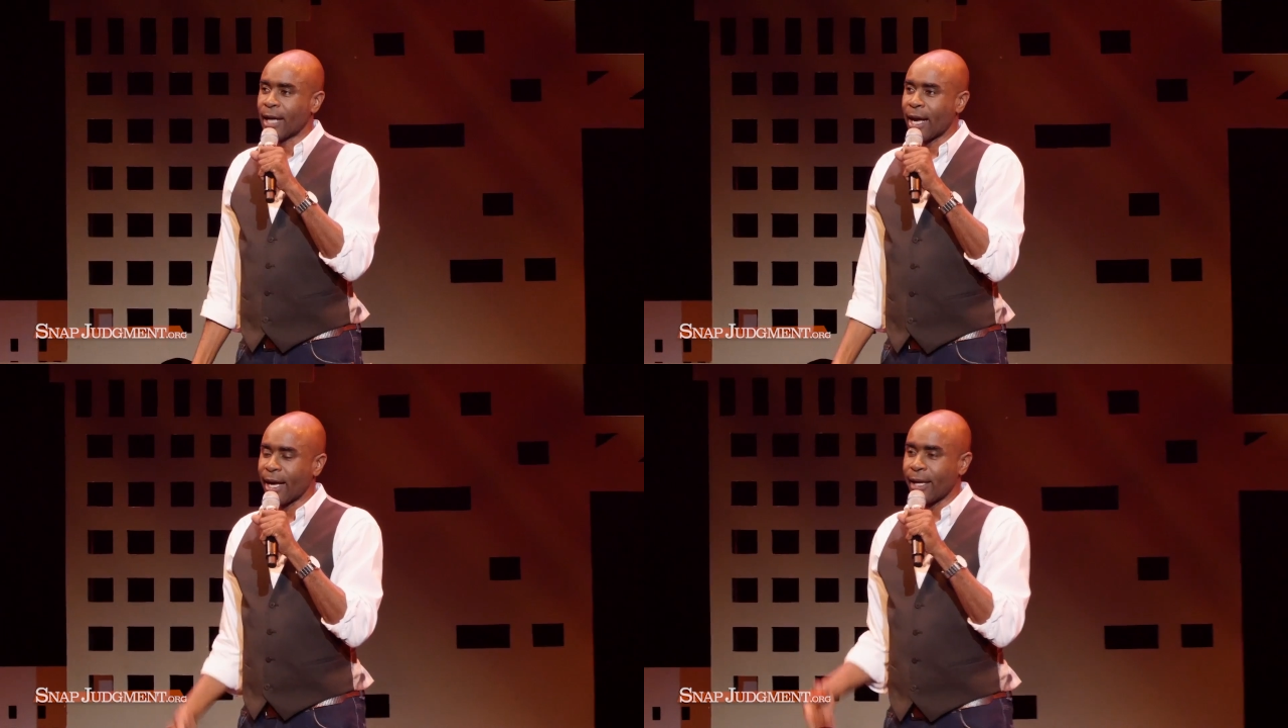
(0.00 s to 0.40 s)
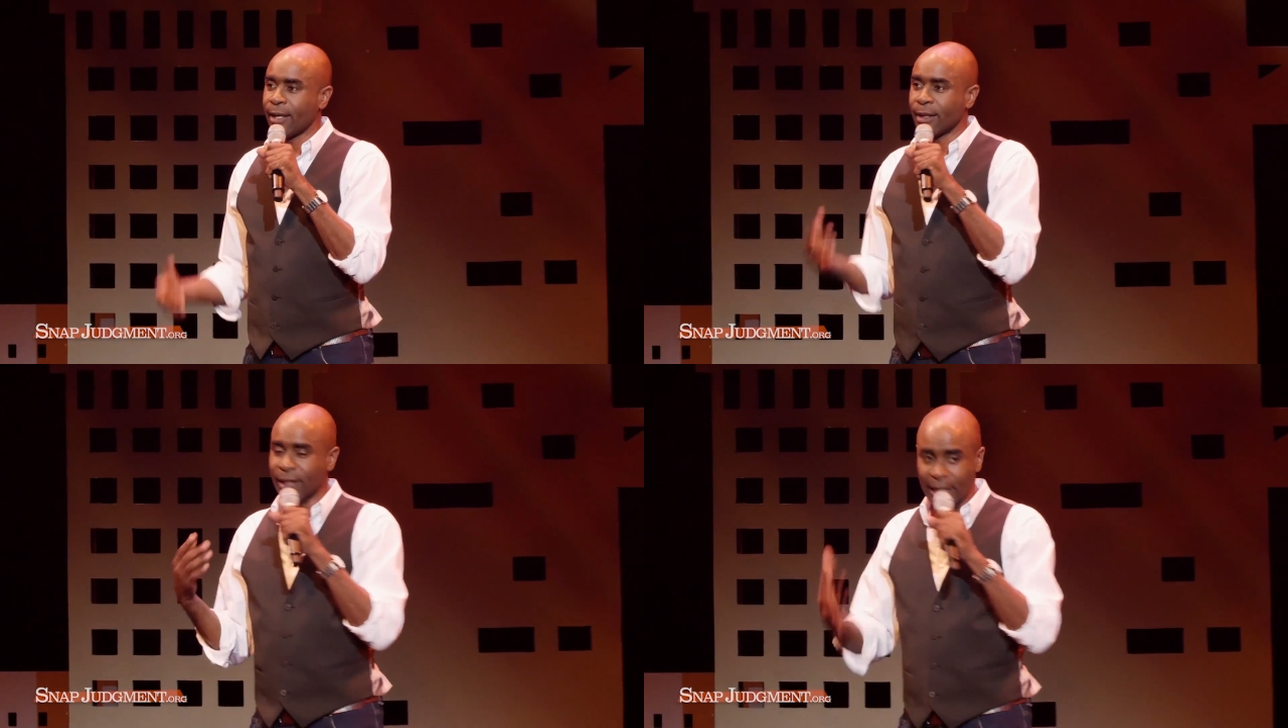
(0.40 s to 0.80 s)

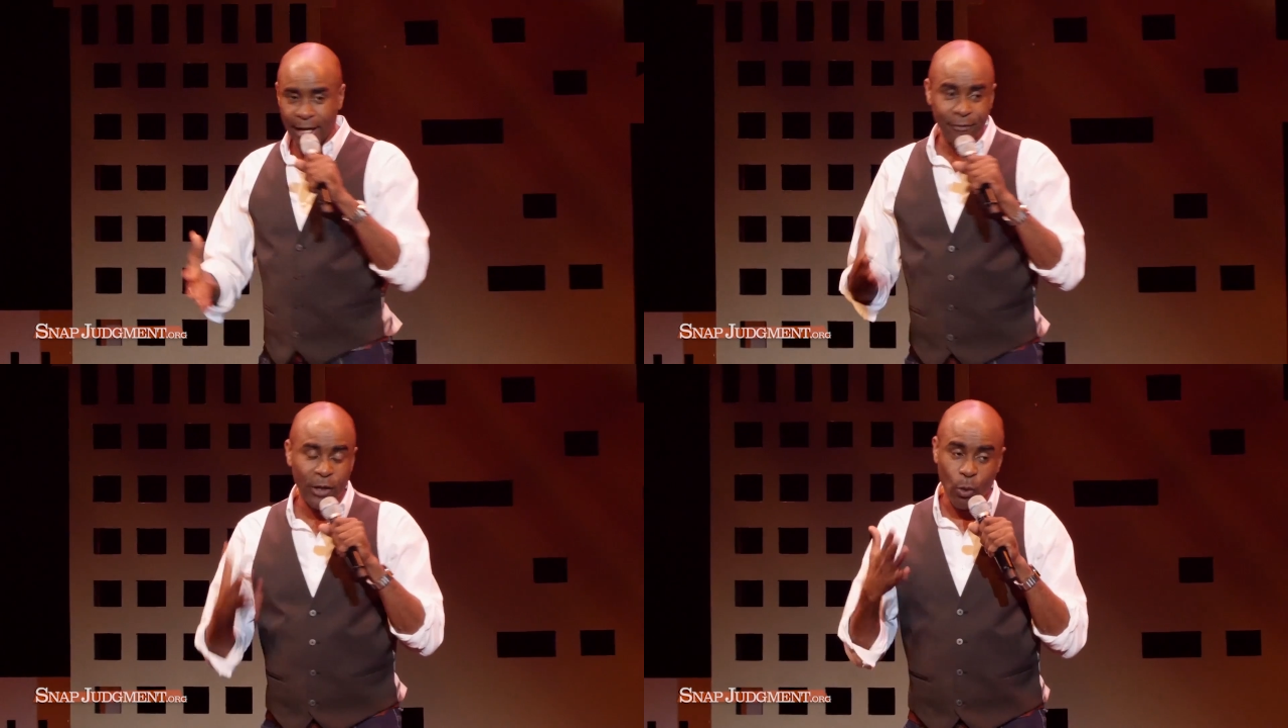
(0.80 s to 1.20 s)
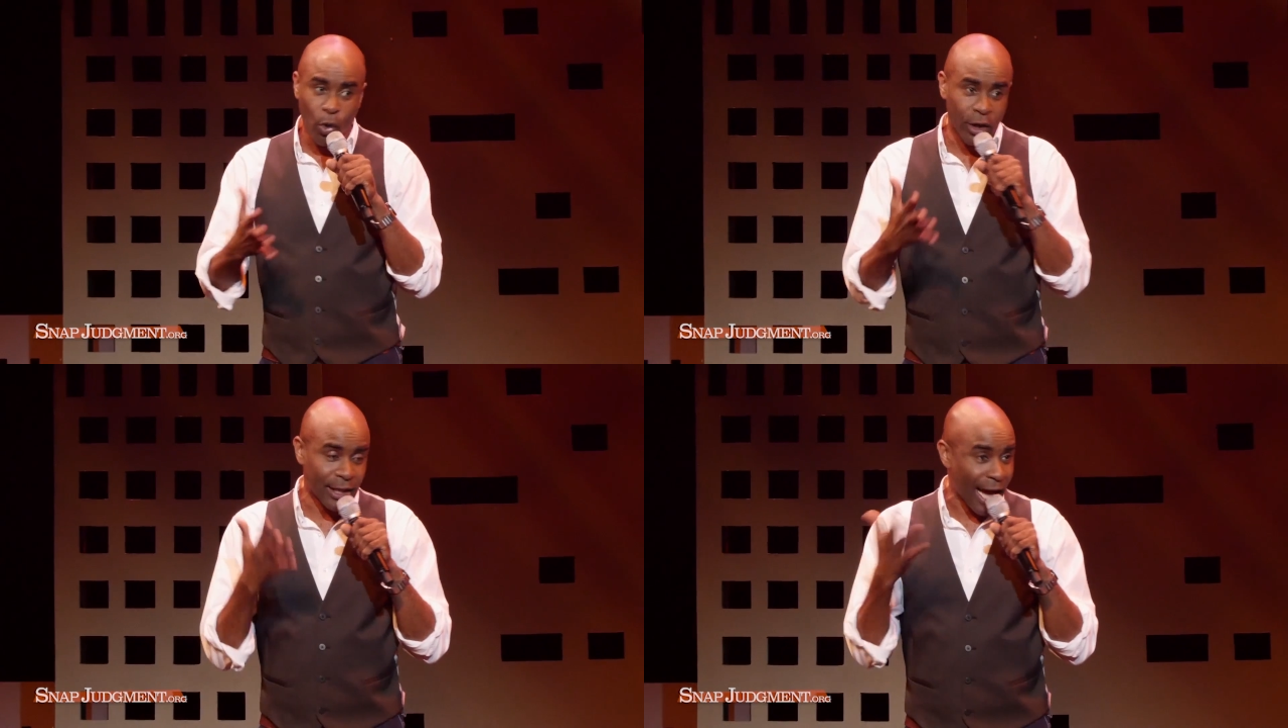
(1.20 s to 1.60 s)
I lived and
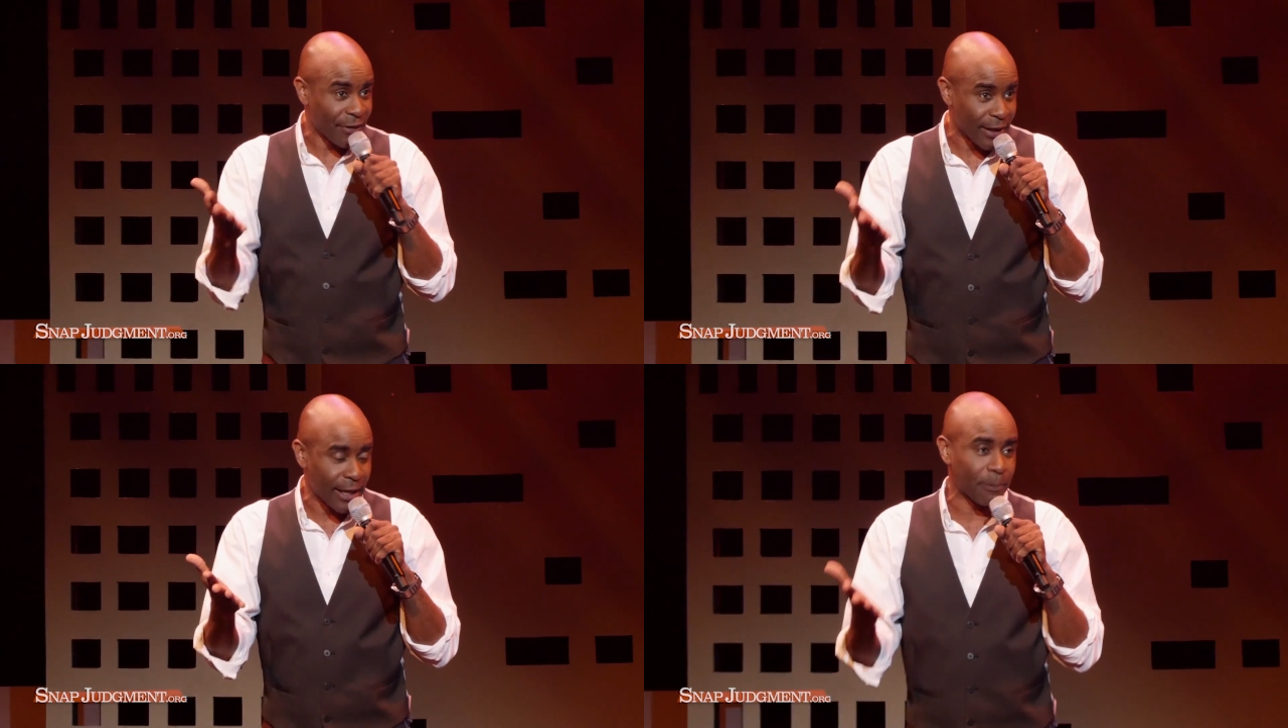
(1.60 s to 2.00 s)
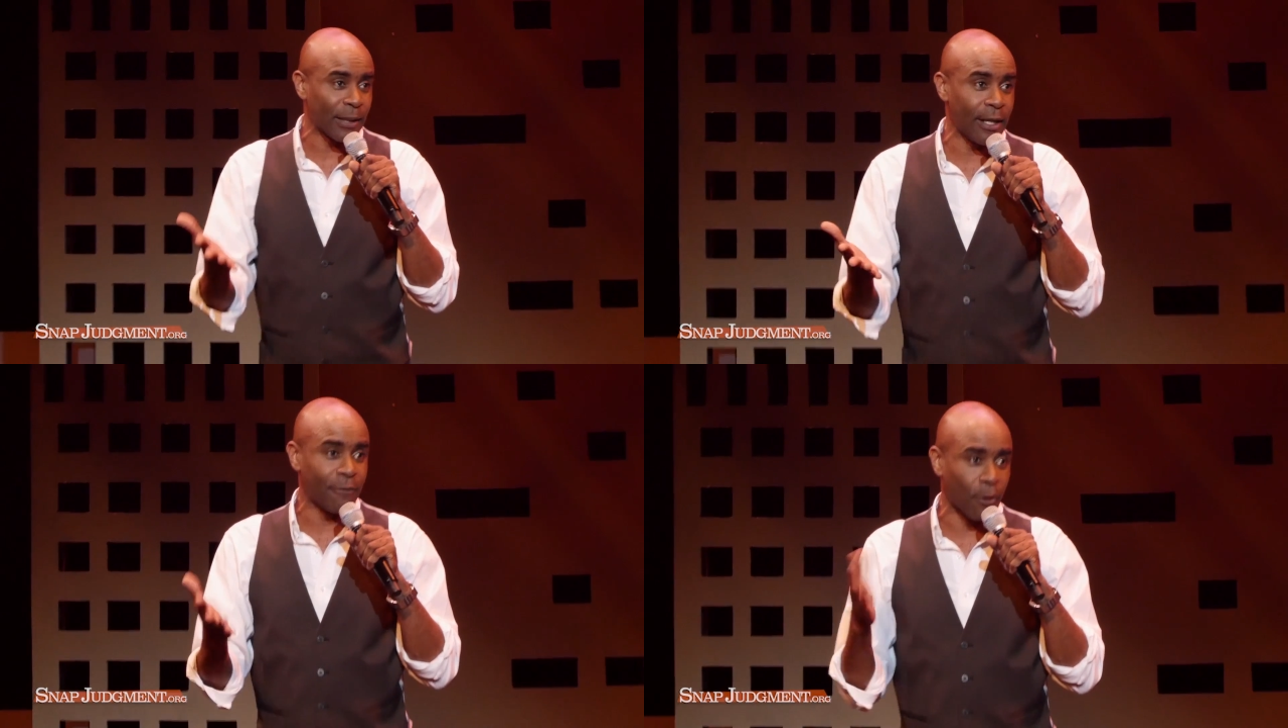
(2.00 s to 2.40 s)
worked at the
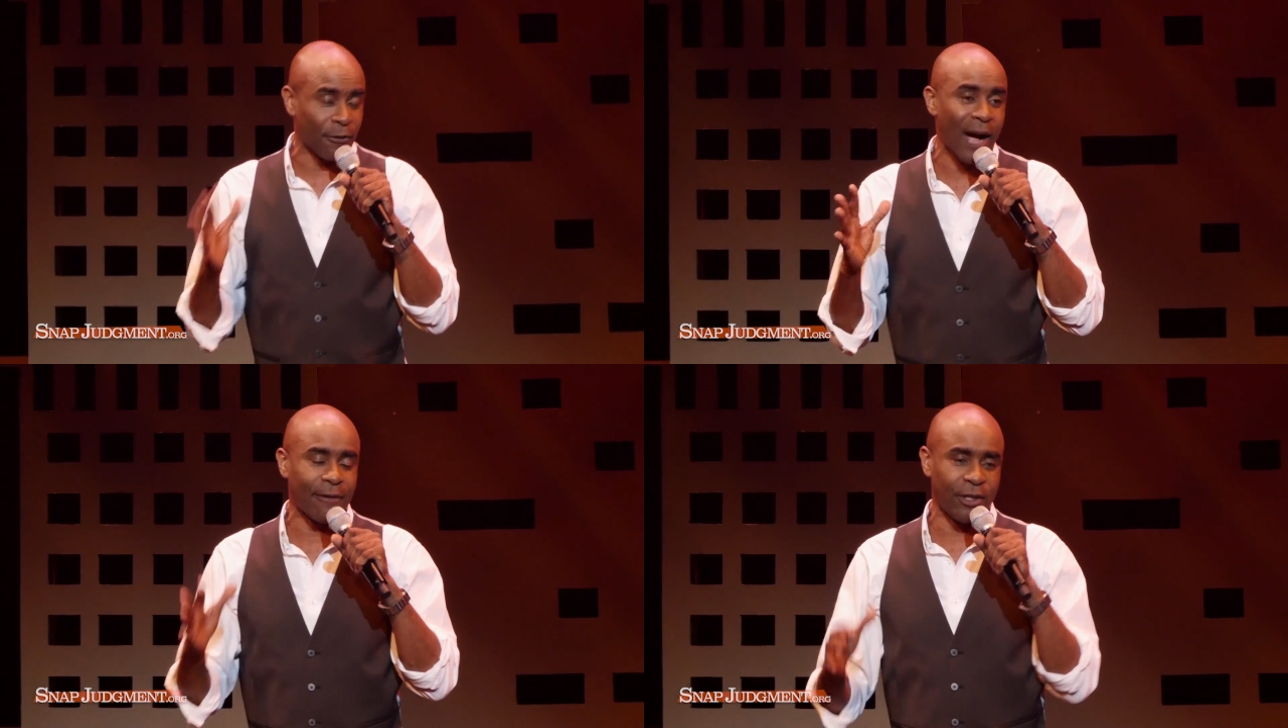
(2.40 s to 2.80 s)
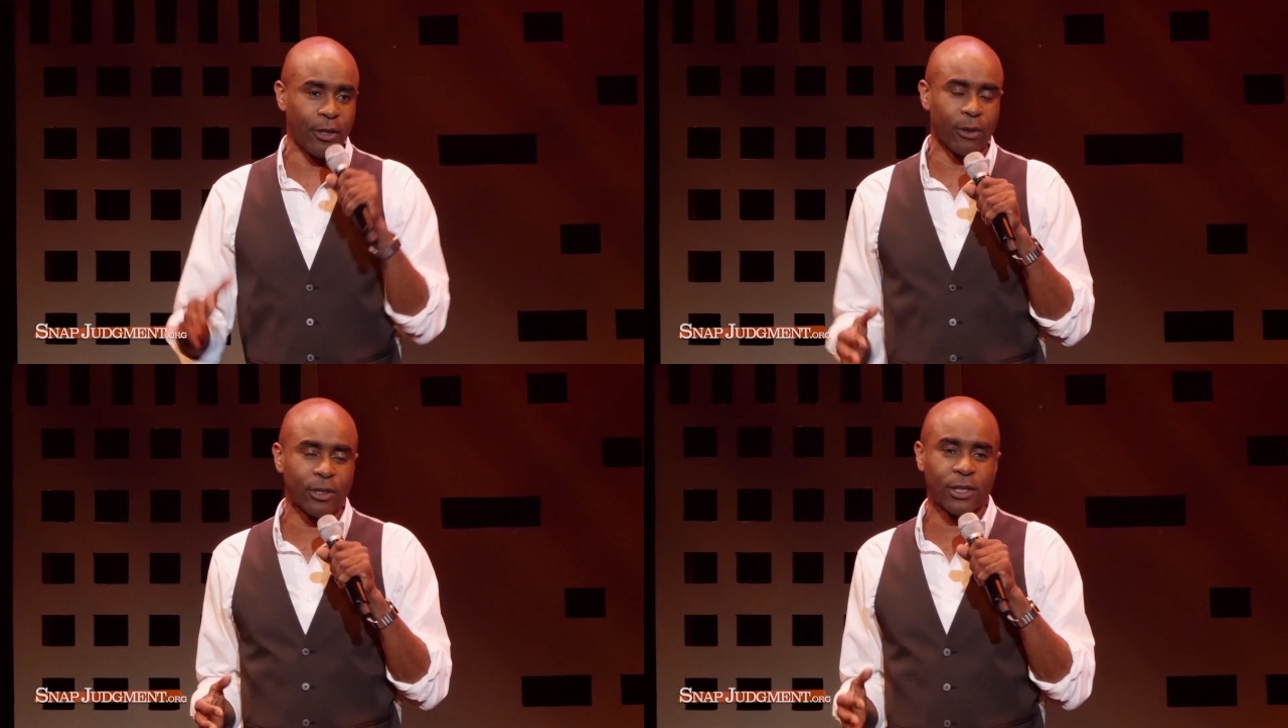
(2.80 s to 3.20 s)
Kipling for 5
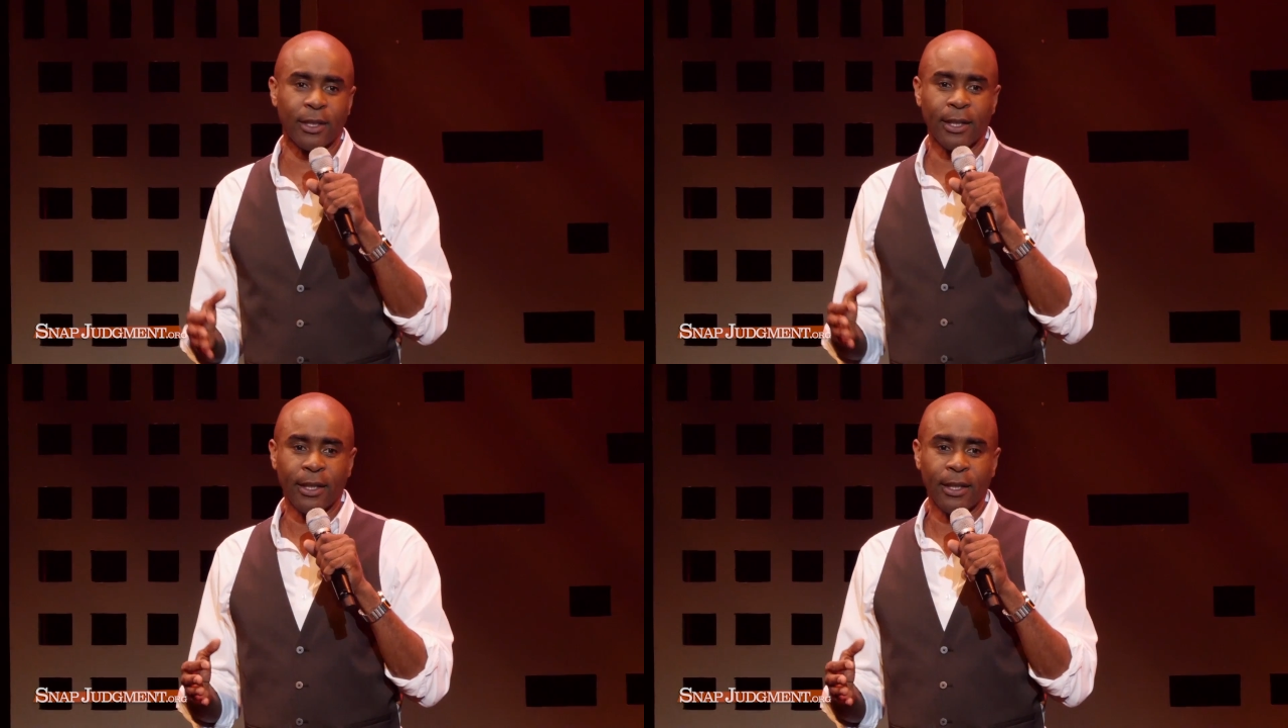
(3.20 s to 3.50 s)
years,